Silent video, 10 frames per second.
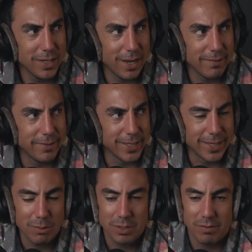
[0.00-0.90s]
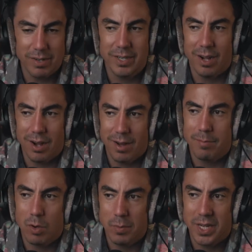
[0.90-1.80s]
I feel like that was a very odd
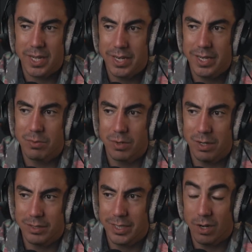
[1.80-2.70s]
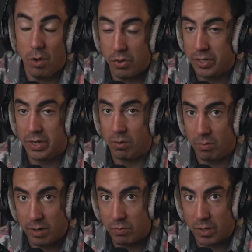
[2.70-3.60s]
moment in it where I was like, oh, they're going to
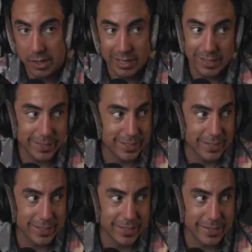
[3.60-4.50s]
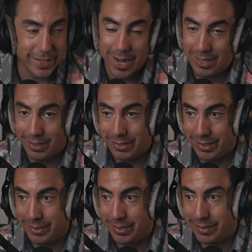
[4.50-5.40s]
run with this. This does not look
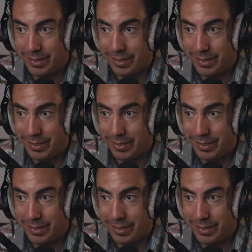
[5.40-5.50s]
good.